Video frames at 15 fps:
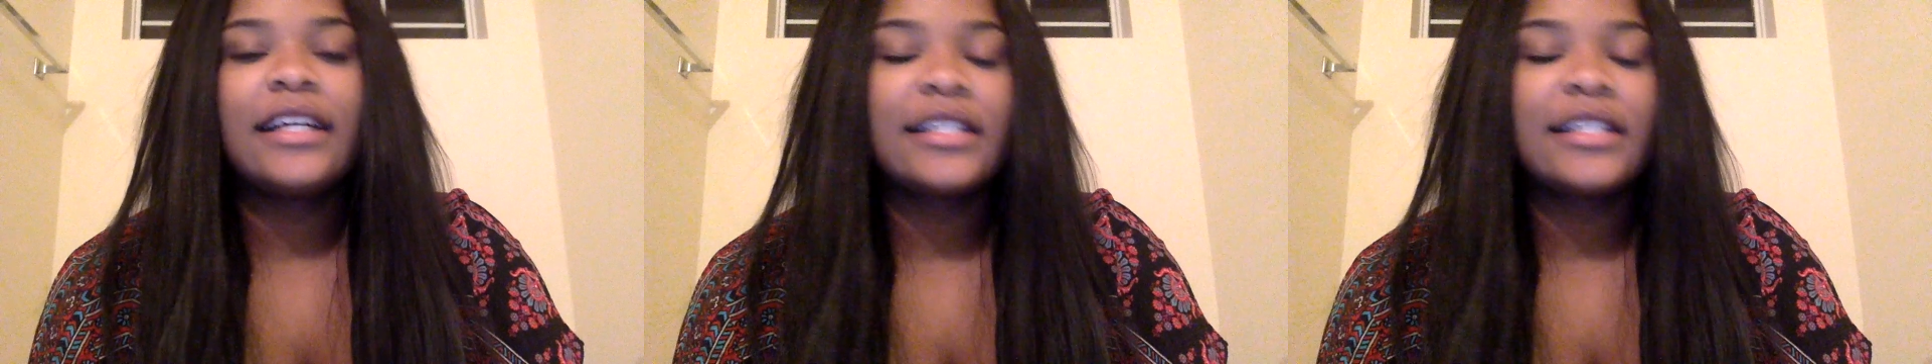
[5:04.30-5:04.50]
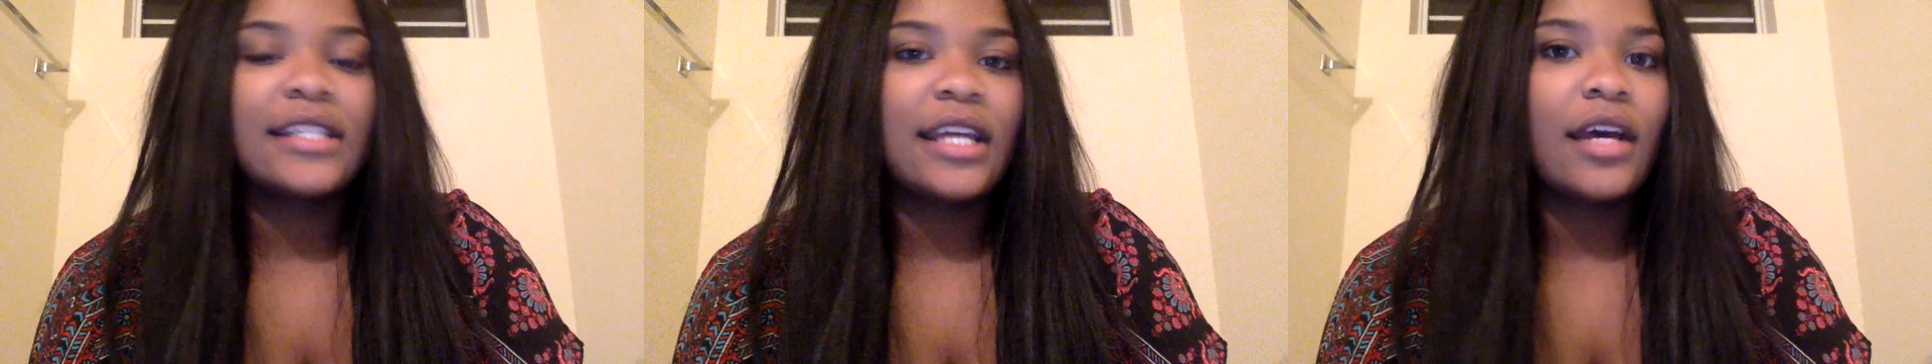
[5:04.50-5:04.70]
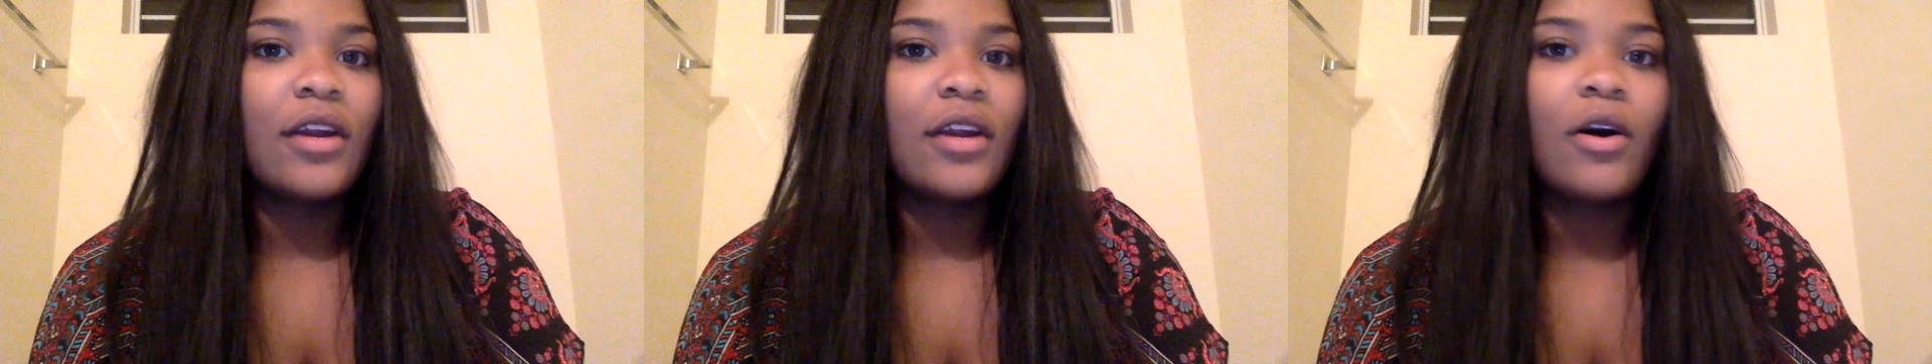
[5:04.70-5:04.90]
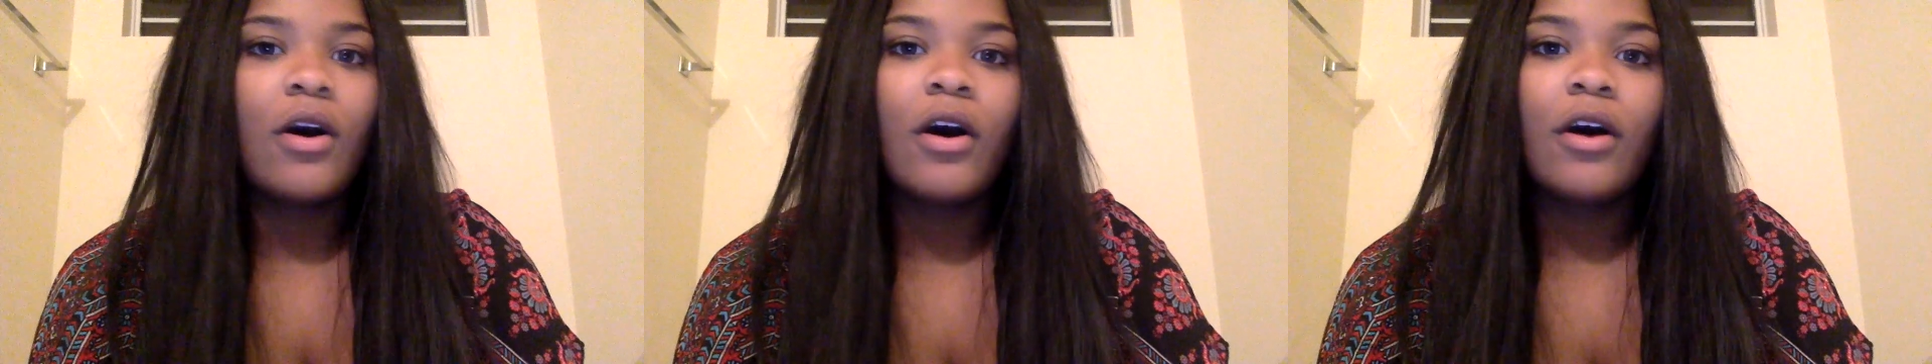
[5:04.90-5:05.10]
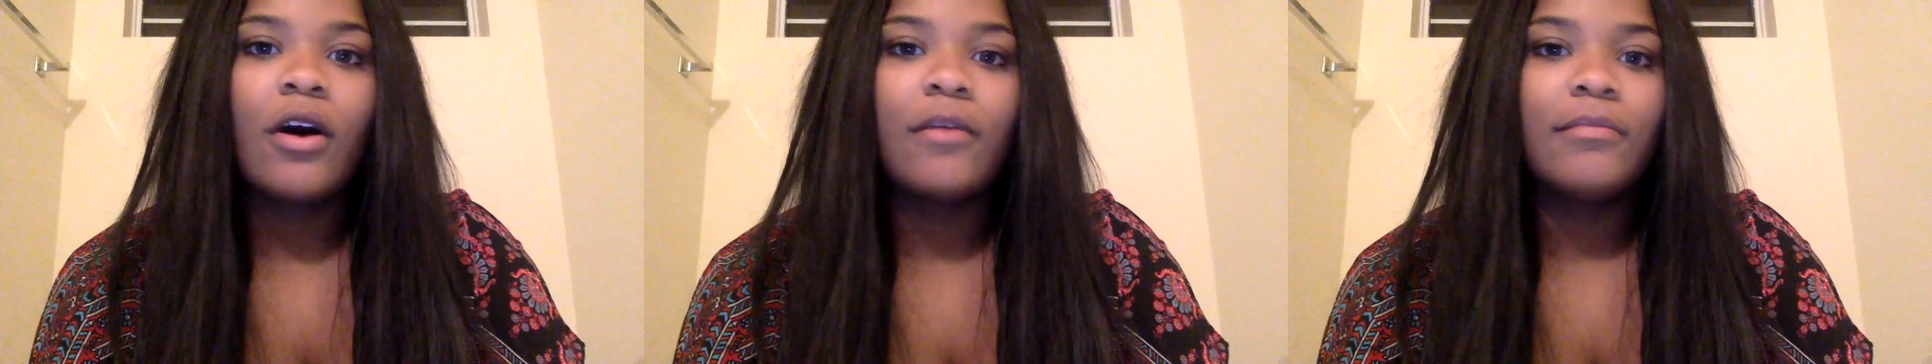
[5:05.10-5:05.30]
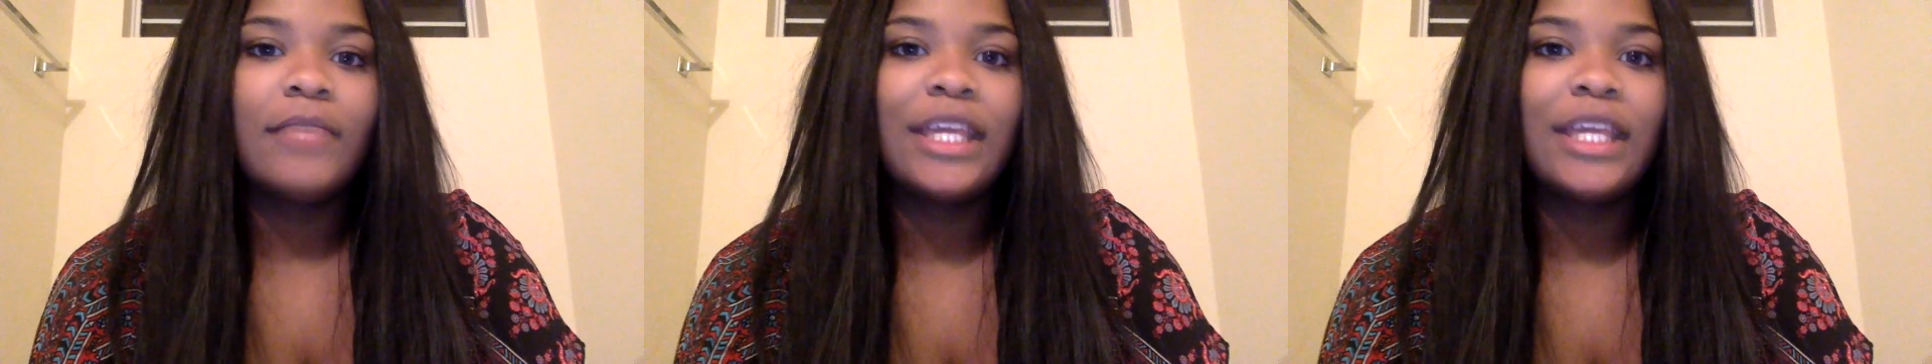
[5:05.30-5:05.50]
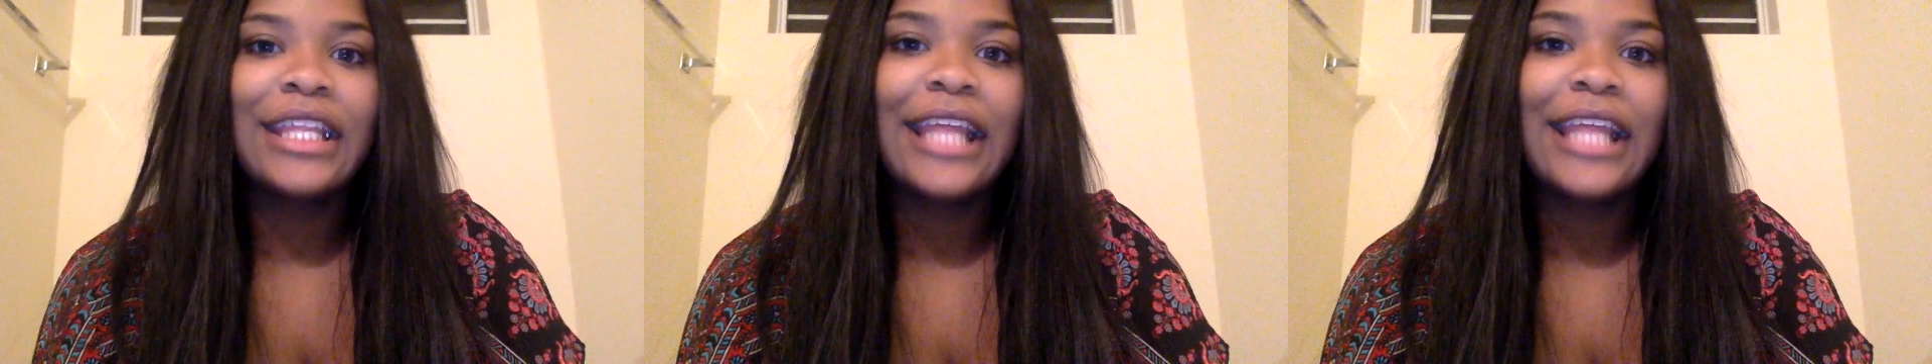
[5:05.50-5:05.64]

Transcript: doesn't at all mean